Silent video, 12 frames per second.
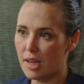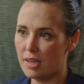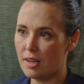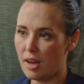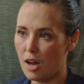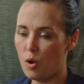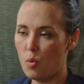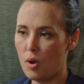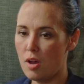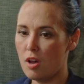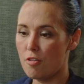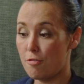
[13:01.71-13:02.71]
And how
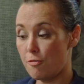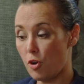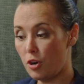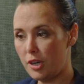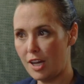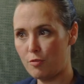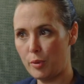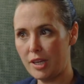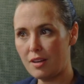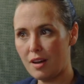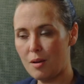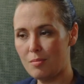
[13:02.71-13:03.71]
far have we
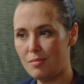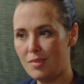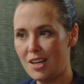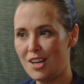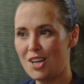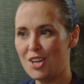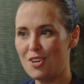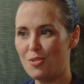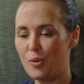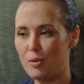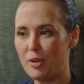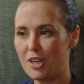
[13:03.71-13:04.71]
come
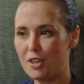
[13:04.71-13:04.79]
when we